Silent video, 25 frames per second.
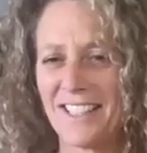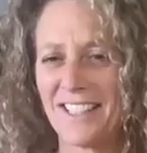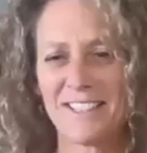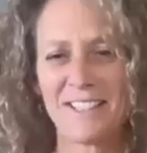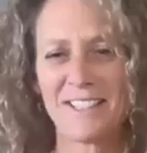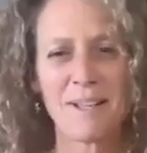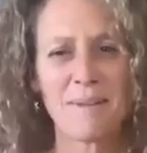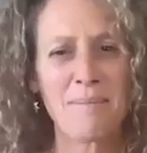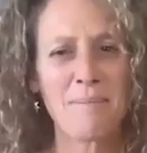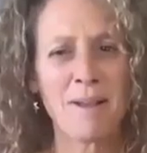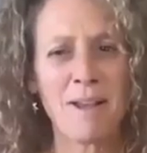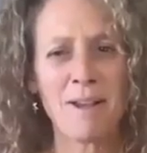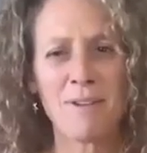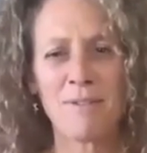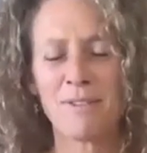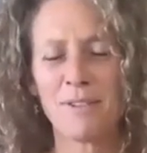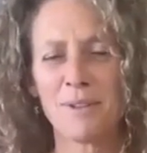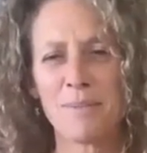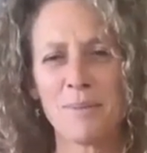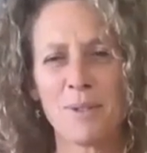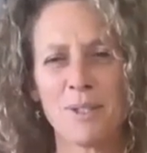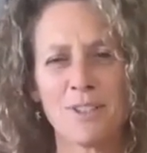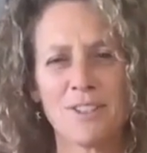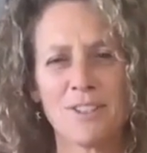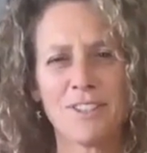email
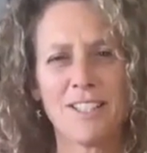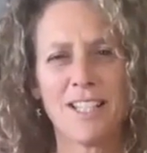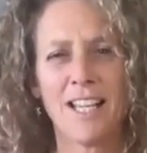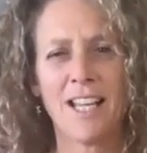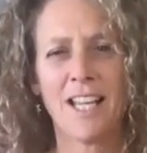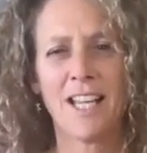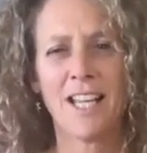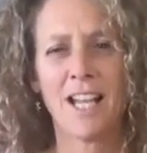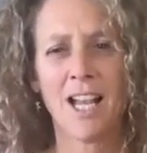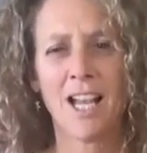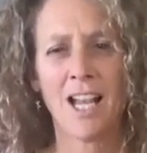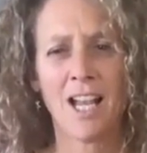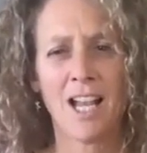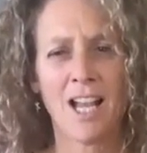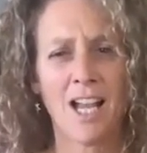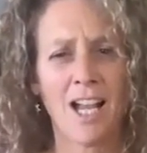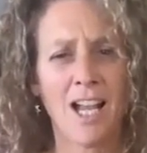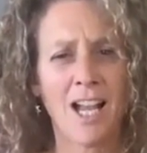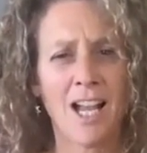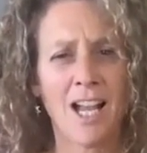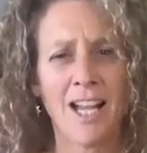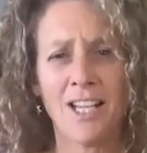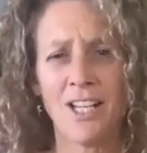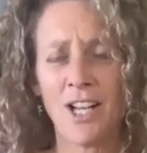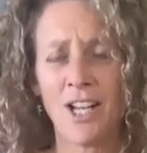from her saying,
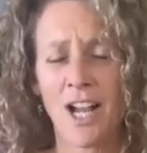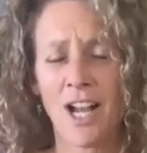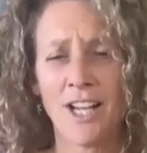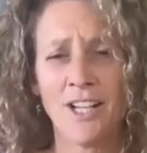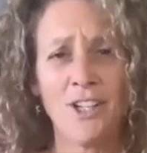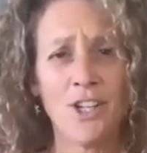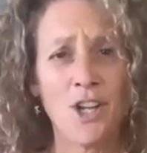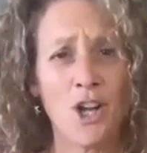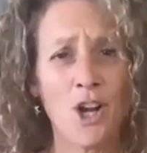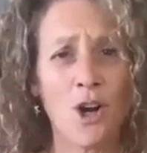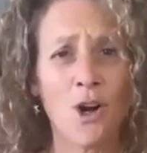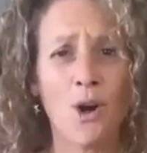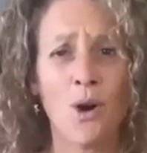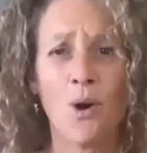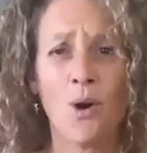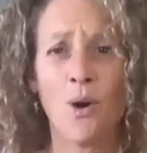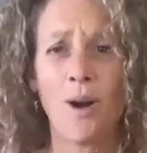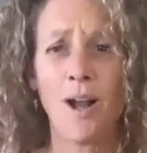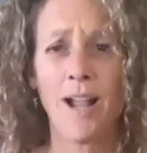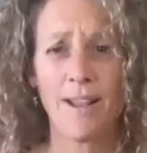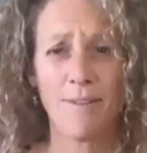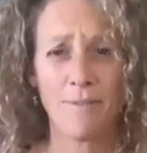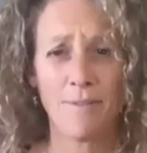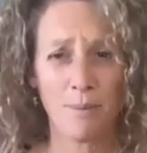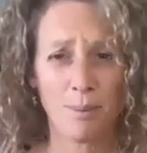I know
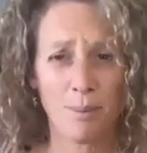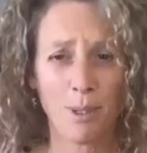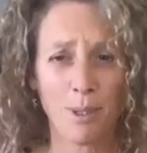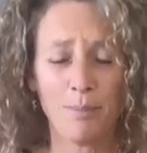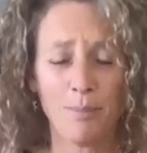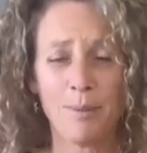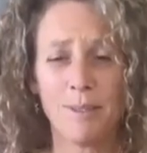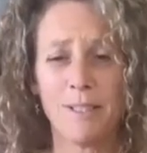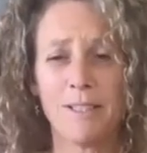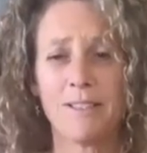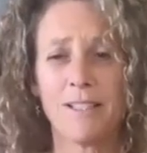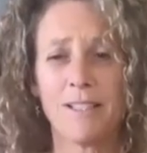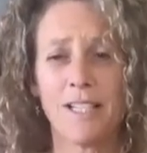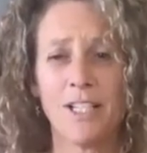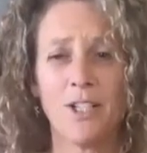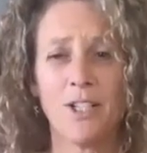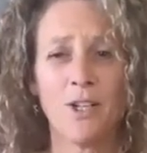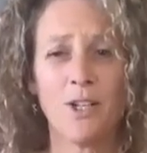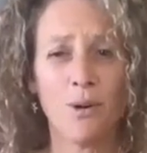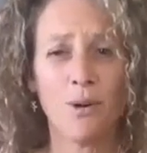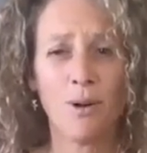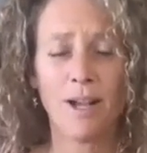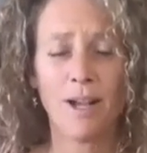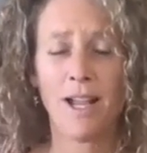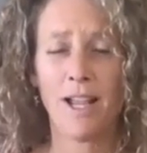I have a purpose. I
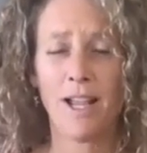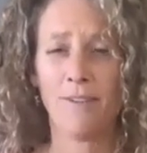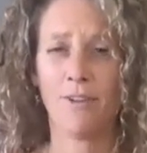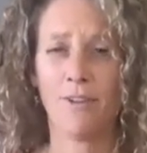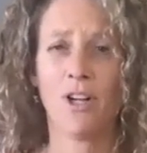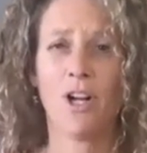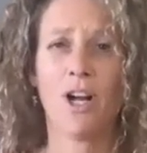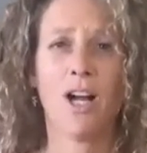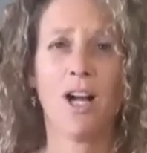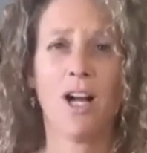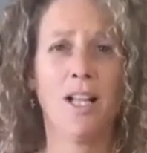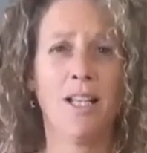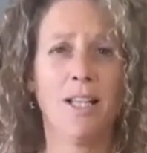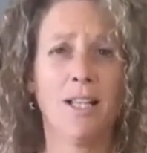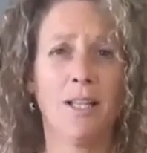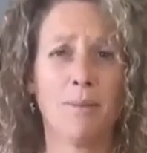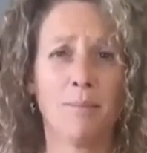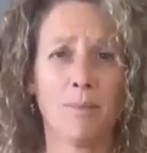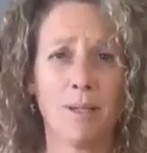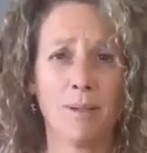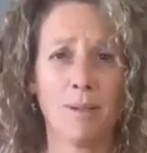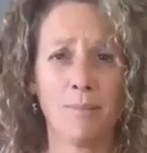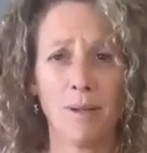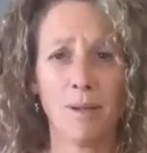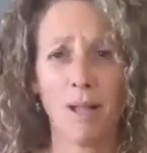know I have a calling,
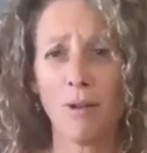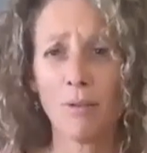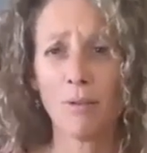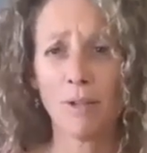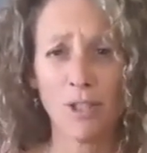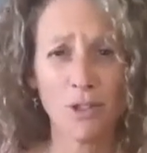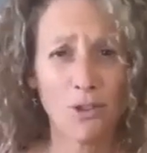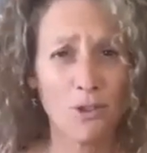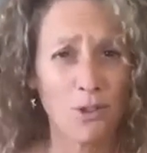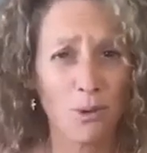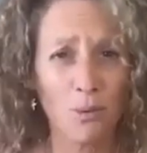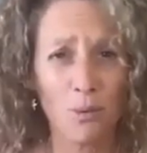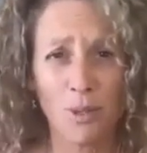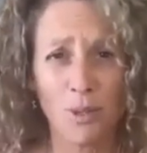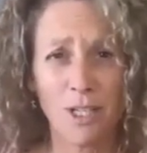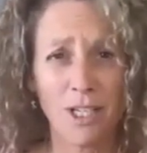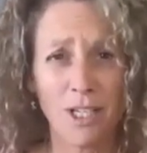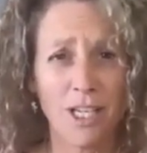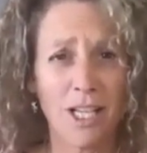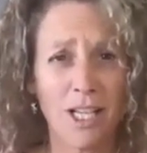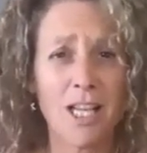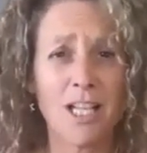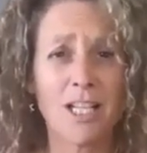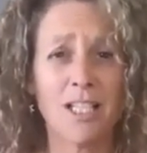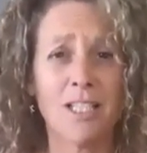but I'm not really sure what
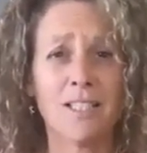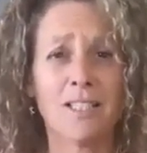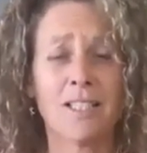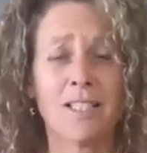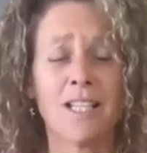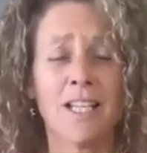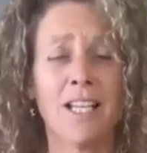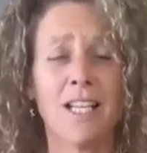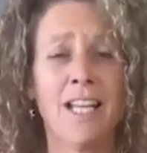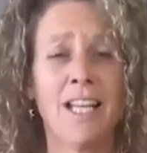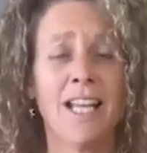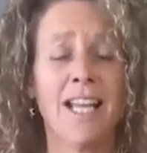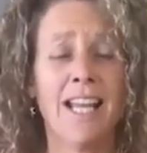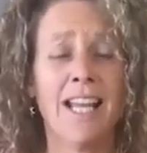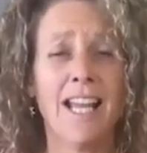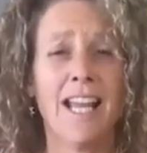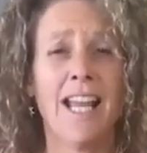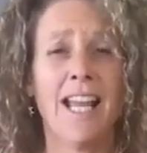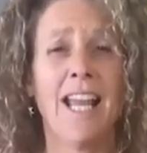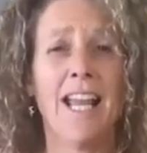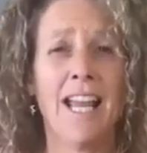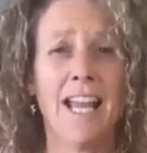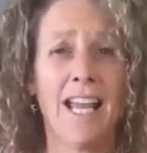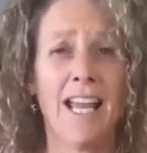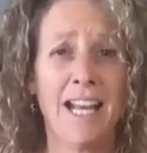it is.
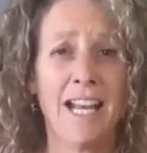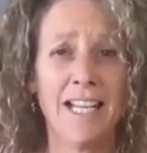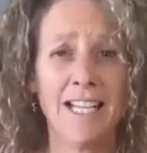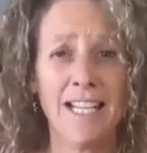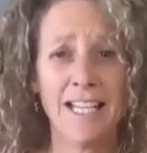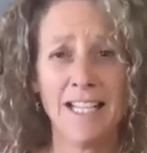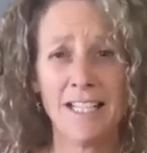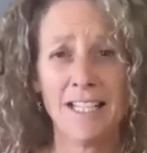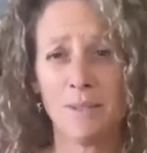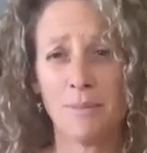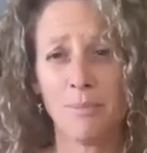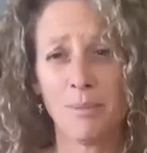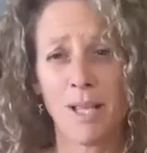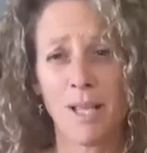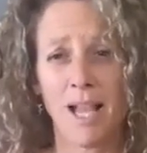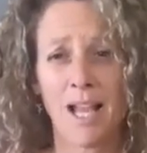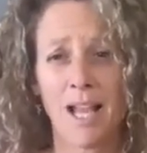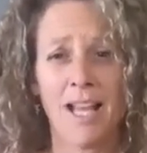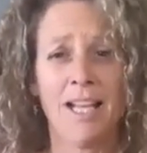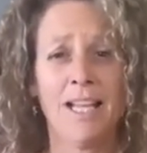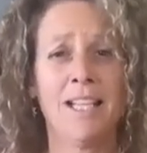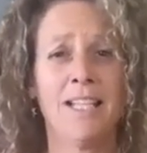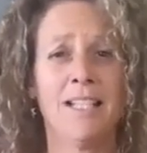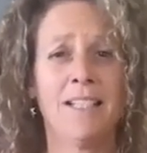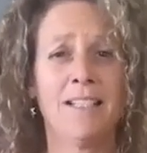And I need some
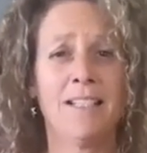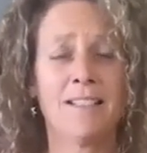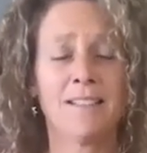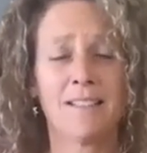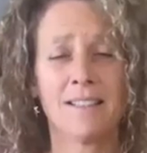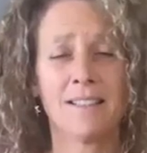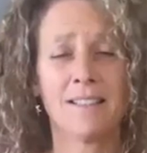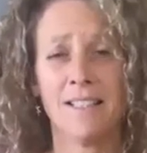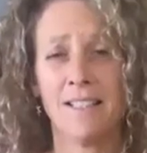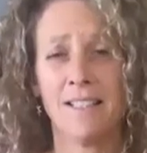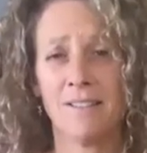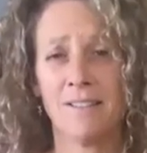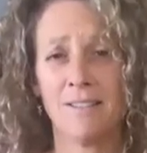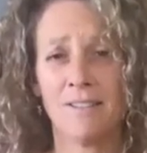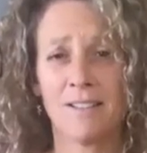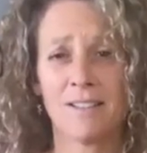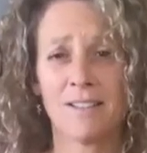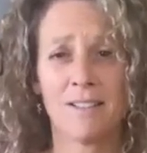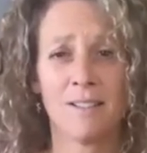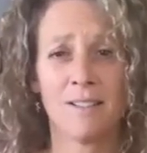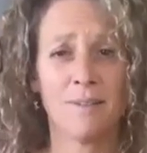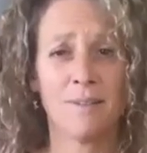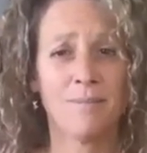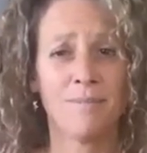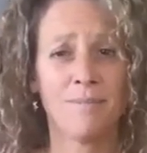guidance and
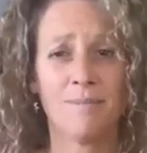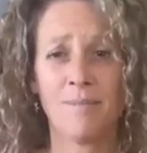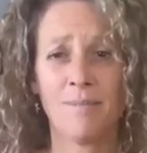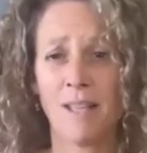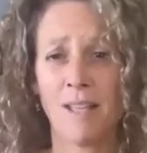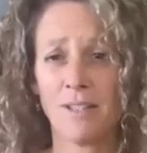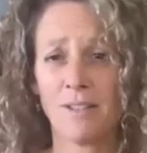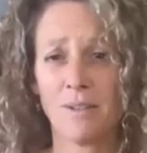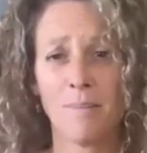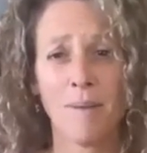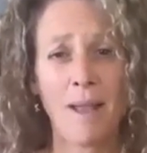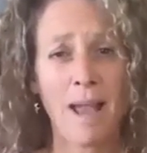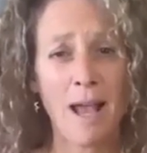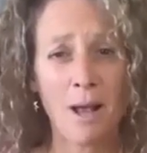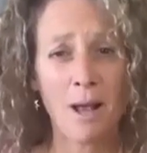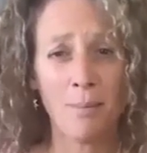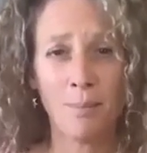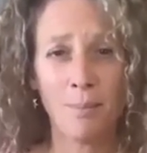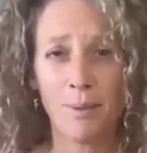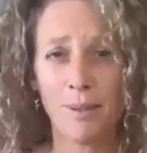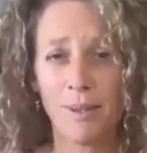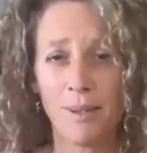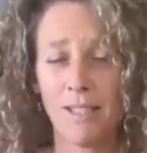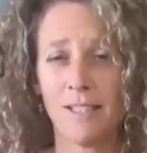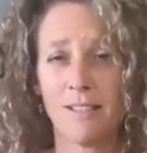some
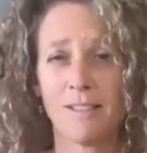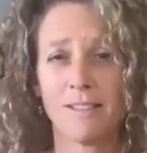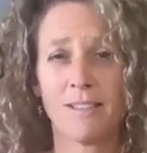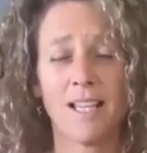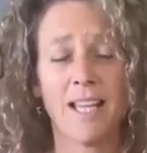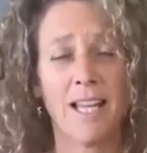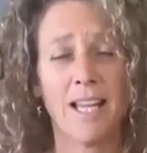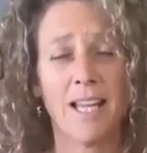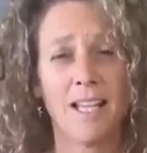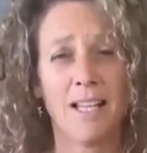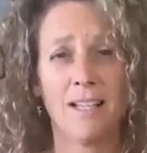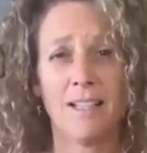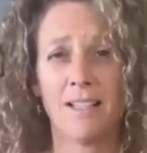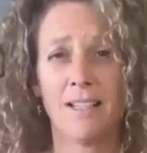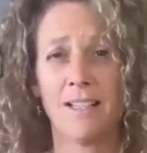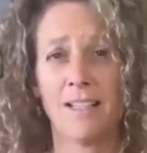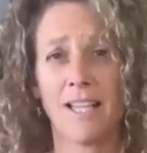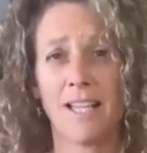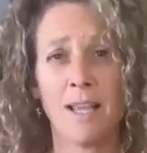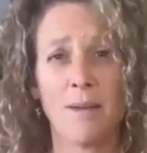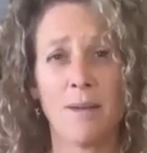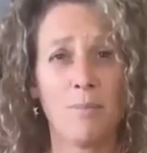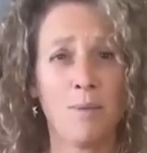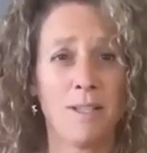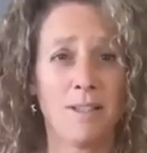help with this. Can
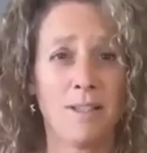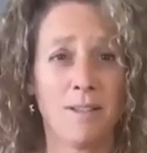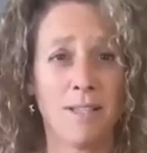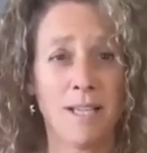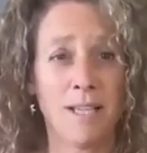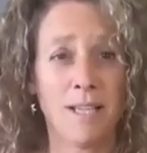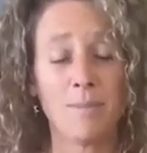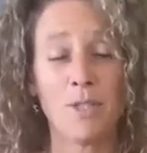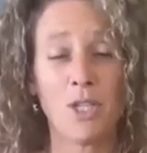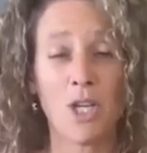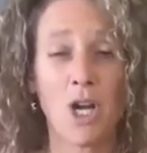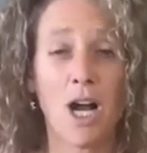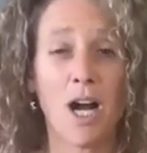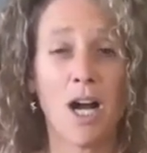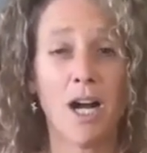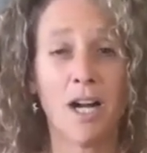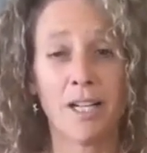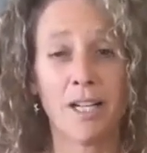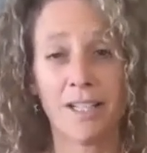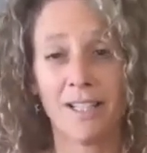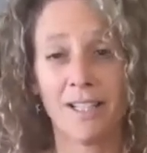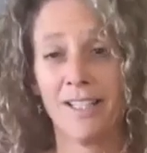we talk?